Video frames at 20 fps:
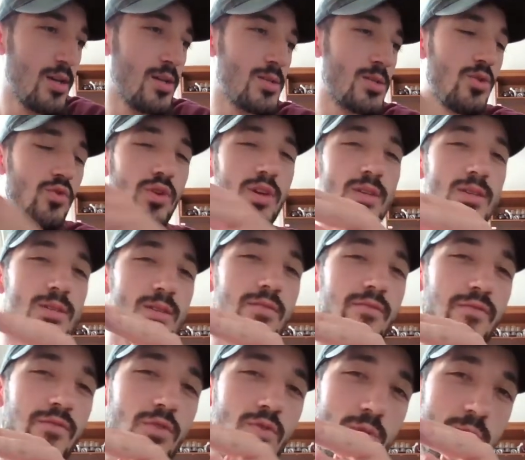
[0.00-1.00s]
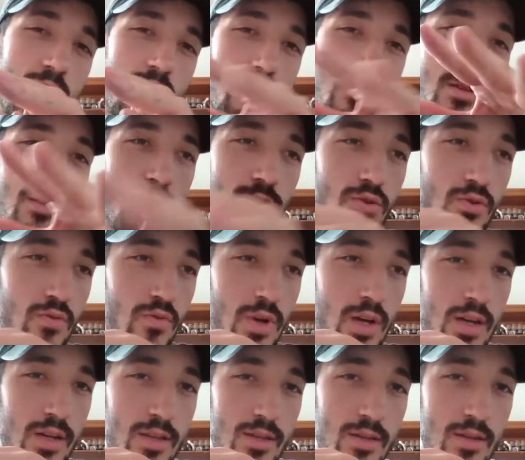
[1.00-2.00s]
So he's confusing the two,
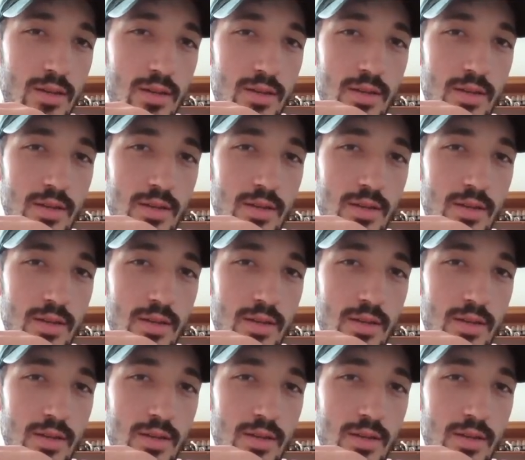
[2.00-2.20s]
right?